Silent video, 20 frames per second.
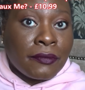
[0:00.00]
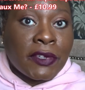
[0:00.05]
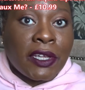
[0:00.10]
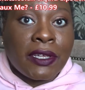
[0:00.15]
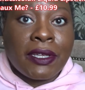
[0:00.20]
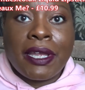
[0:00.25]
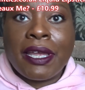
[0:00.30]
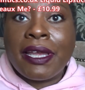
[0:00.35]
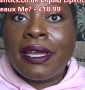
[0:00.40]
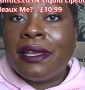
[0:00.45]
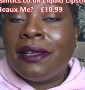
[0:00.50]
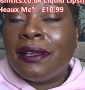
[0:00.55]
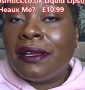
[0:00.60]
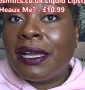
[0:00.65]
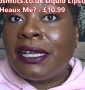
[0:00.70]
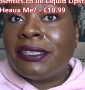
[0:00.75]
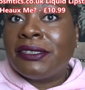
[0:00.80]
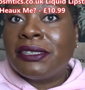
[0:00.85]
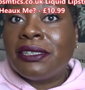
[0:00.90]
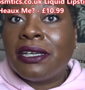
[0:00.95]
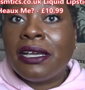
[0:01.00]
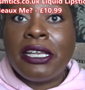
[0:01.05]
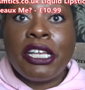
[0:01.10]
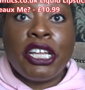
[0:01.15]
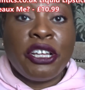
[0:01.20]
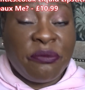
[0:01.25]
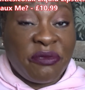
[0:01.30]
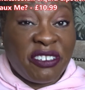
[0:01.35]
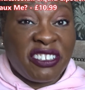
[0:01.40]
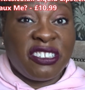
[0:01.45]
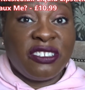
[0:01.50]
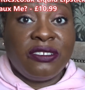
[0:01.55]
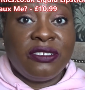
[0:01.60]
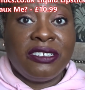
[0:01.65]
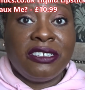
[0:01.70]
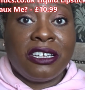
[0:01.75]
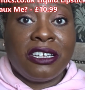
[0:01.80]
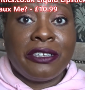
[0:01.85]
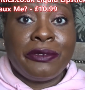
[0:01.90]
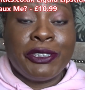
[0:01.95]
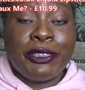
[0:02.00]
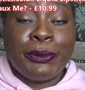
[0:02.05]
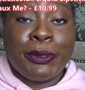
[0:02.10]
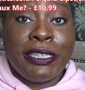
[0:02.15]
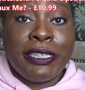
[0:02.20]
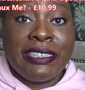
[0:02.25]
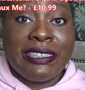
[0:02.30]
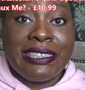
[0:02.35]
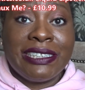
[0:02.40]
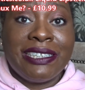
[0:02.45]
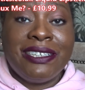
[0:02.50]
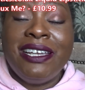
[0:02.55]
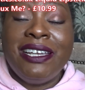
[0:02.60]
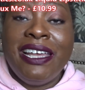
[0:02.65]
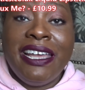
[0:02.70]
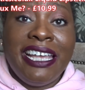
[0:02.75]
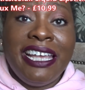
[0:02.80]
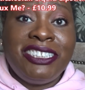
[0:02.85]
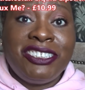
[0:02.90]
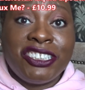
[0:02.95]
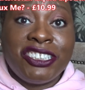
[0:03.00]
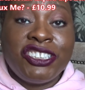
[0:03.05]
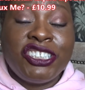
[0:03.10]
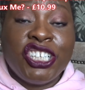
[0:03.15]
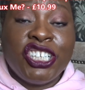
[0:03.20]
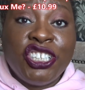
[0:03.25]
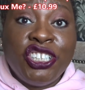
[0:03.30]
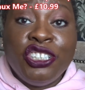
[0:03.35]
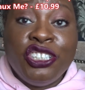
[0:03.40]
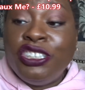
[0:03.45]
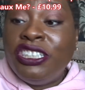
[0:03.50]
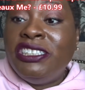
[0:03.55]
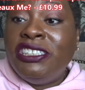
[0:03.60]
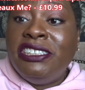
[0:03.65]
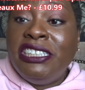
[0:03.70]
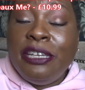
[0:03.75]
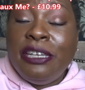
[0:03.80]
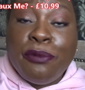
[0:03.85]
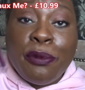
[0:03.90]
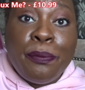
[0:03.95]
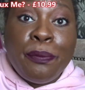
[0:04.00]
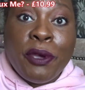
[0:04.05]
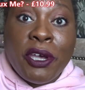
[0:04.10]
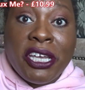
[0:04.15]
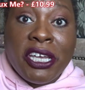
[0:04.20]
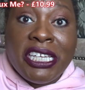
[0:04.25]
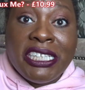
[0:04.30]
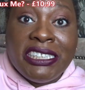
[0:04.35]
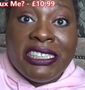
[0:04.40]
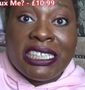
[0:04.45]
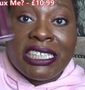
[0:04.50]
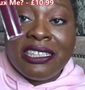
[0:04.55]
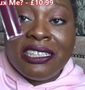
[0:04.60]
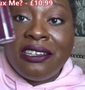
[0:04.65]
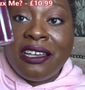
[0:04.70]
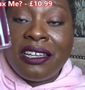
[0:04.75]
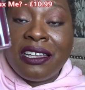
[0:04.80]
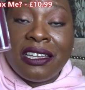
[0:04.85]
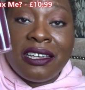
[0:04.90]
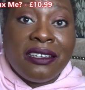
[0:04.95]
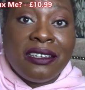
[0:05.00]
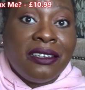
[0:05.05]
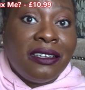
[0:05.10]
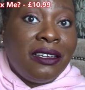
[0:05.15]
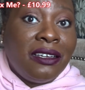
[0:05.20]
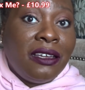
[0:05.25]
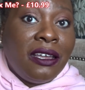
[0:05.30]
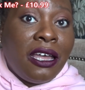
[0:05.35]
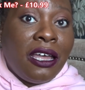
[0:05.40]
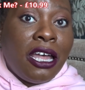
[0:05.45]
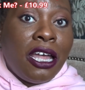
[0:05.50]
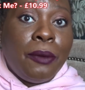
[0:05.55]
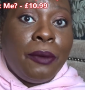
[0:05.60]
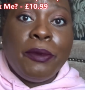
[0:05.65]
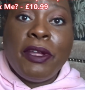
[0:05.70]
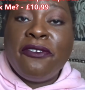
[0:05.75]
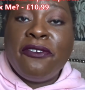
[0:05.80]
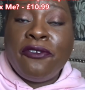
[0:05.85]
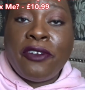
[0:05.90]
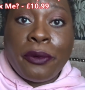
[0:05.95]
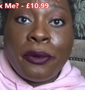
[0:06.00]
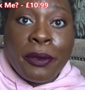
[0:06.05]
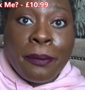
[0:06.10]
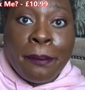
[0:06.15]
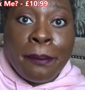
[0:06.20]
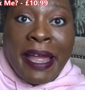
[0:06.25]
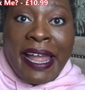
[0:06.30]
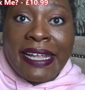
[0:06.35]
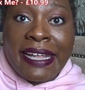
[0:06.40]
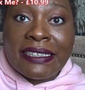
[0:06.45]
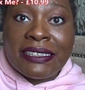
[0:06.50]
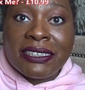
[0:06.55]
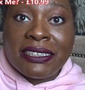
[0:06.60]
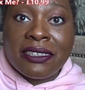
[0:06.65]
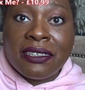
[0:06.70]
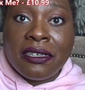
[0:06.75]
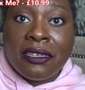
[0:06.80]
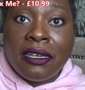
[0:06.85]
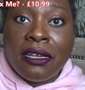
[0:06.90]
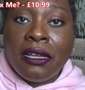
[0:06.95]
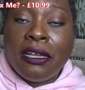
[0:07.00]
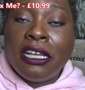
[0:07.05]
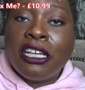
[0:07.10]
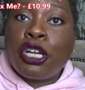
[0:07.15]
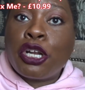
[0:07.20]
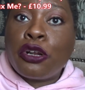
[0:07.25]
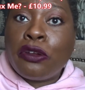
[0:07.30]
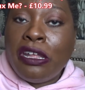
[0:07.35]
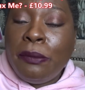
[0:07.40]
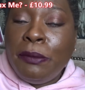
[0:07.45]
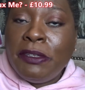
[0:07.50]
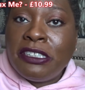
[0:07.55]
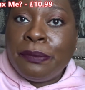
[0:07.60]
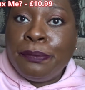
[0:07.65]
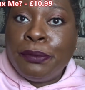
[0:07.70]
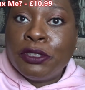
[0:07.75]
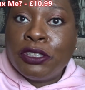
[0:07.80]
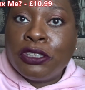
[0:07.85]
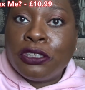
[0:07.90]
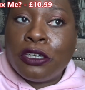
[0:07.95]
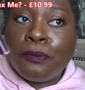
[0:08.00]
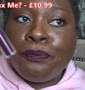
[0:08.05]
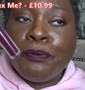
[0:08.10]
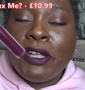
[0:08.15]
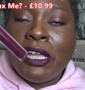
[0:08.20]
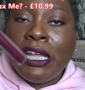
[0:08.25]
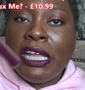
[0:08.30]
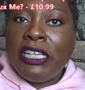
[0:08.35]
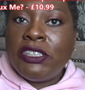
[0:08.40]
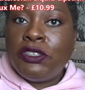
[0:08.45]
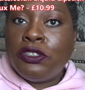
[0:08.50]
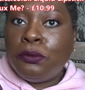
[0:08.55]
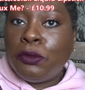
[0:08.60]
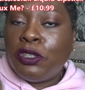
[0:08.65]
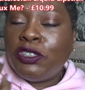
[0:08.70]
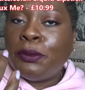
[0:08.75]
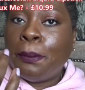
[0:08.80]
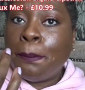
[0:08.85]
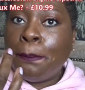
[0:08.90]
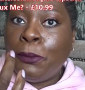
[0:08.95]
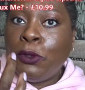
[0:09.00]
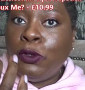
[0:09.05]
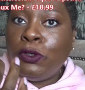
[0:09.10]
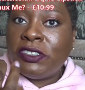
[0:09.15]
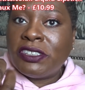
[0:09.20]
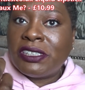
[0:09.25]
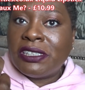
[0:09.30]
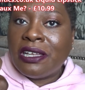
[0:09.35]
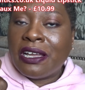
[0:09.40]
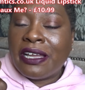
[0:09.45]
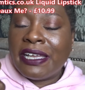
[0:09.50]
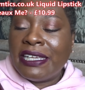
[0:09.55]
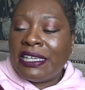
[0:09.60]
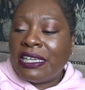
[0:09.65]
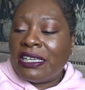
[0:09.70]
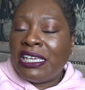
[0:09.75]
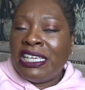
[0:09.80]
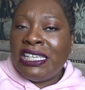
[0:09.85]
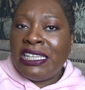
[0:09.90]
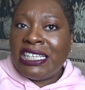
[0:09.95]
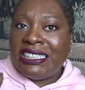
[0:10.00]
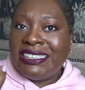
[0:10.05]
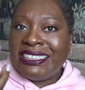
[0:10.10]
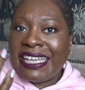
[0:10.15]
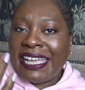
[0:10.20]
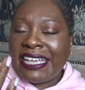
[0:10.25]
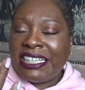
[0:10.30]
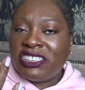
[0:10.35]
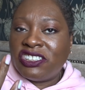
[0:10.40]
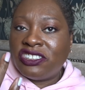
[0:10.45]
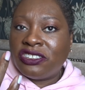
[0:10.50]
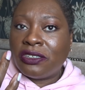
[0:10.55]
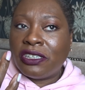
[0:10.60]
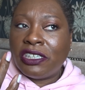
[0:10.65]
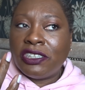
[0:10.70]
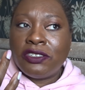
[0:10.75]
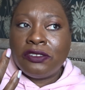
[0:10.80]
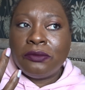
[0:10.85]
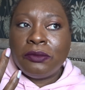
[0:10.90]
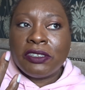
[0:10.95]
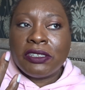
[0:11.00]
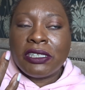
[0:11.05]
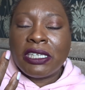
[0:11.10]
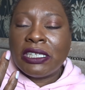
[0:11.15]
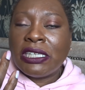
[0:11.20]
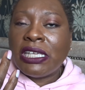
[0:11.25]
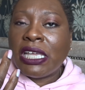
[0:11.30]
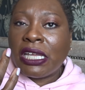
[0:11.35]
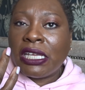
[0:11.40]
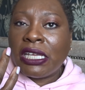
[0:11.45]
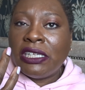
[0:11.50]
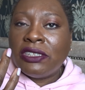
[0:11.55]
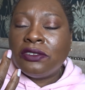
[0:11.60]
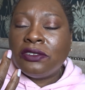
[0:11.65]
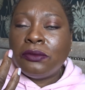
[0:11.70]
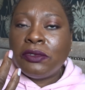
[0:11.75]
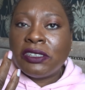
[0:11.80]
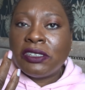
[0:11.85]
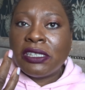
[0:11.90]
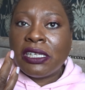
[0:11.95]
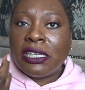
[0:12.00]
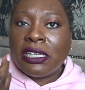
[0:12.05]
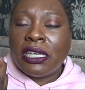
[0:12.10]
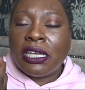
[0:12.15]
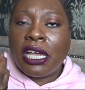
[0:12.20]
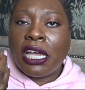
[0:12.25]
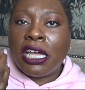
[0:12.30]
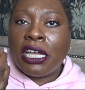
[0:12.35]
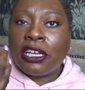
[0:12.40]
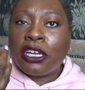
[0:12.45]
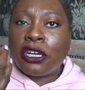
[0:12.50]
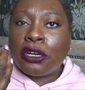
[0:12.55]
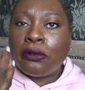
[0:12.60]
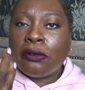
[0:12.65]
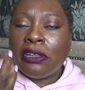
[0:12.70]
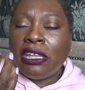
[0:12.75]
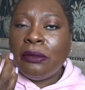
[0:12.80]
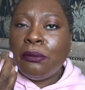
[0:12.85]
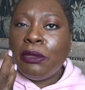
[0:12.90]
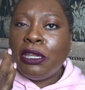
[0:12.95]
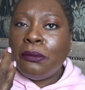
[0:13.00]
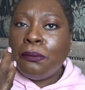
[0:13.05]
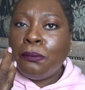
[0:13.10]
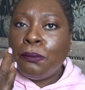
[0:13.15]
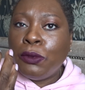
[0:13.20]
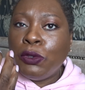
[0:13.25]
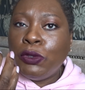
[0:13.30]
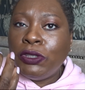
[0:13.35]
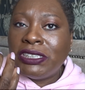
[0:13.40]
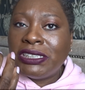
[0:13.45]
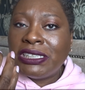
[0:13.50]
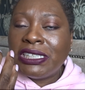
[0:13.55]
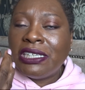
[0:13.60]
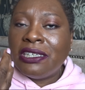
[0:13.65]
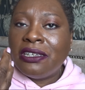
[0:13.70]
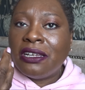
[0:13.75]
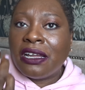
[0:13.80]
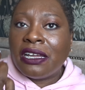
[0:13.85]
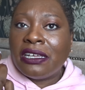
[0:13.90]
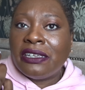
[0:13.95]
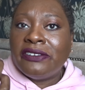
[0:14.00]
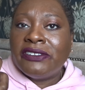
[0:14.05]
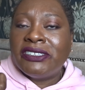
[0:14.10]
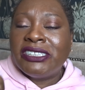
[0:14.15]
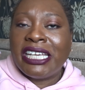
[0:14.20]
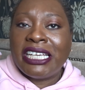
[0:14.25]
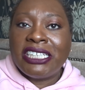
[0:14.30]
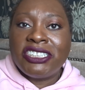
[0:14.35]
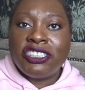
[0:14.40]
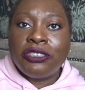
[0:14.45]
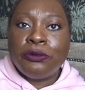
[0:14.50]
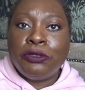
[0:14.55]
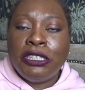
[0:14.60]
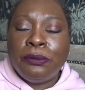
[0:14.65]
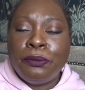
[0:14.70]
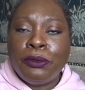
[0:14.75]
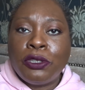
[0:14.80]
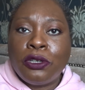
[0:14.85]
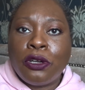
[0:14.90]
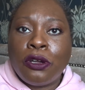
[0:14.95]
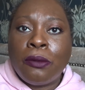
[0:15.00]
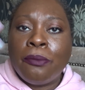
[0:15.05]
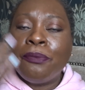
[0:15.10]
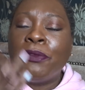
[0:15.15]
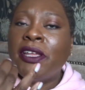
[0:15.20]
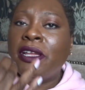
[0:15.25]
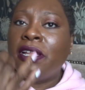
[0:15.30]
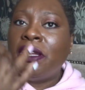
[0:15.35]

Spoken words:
Okay, as a colour, that's a good colour as well, isn't it? It's just a good deep burgundy colour. Very matte, creamy to put on. It's almost mousse like in the texture. It's almost like, yeah, it's almost like a creamy moussey kind of texture when you put it on.